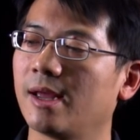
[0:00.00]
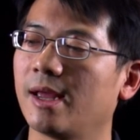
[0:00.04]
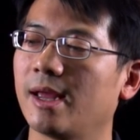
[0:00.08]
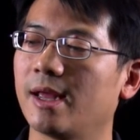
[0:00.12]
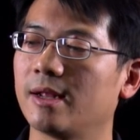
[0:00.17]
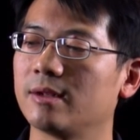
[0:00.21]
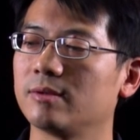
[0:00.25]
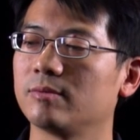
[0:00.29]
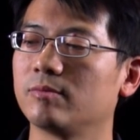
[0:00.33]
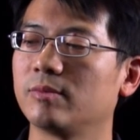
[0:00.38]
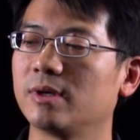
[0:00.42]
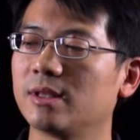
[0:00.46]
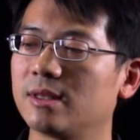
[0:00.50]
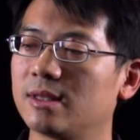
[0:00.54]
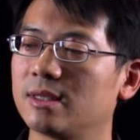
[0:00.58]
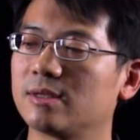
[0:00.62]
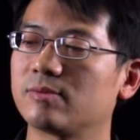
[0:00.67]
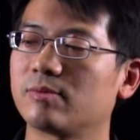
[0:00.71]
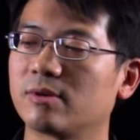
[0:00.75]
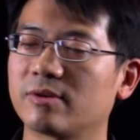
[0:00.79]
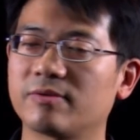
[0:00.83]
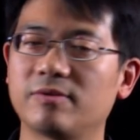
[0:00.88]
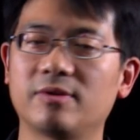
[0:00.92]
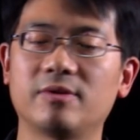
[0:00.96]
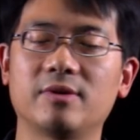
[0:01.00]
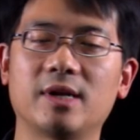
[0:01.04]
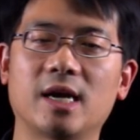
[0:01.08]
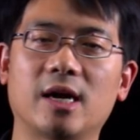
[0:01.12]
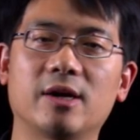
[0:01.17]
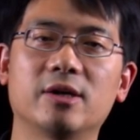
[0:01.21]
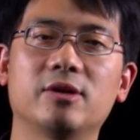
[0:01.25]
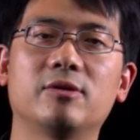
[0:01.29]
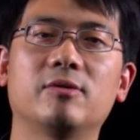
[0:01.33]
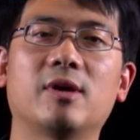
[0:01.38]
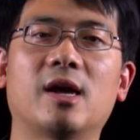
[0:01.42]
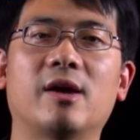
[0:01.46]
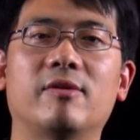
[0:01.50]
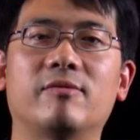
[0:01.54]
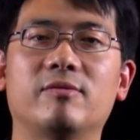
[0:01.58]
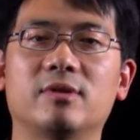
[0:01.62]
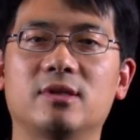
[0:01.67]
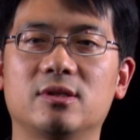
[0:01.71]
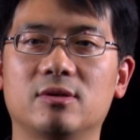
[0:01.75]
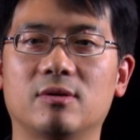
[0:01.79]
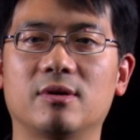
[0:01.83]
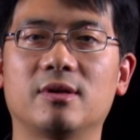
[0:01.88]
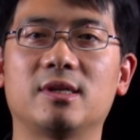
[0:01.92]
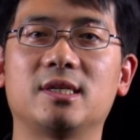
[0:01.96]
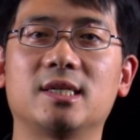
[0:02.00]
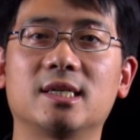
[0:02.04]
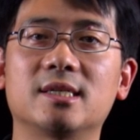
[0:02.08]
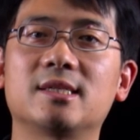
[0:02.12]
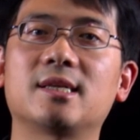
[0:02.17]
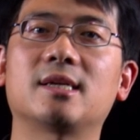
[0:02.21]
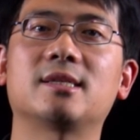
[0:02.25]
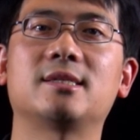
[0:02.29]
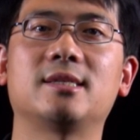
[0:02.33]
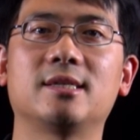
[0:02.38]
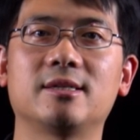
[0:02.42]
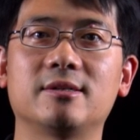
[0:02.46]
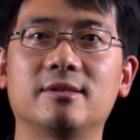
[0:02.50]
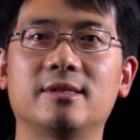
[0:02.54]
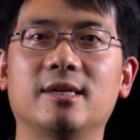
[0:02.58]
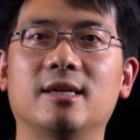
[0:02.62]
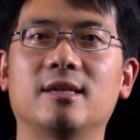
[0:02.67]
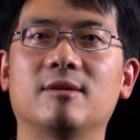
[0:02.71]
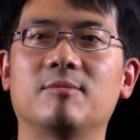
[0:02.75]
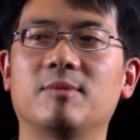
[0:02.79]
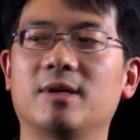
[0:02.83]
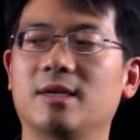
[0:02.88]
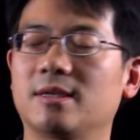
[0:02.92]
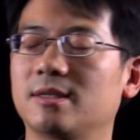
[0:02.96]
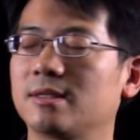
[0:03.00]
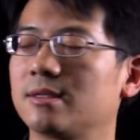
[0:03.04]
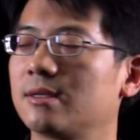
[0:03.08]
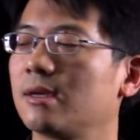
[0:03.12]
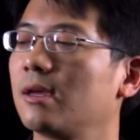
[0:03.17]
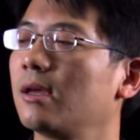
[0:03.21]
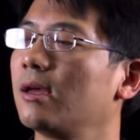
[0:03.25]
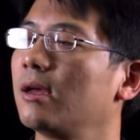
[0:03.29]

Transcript: And with this workflow, now you have restored just that single database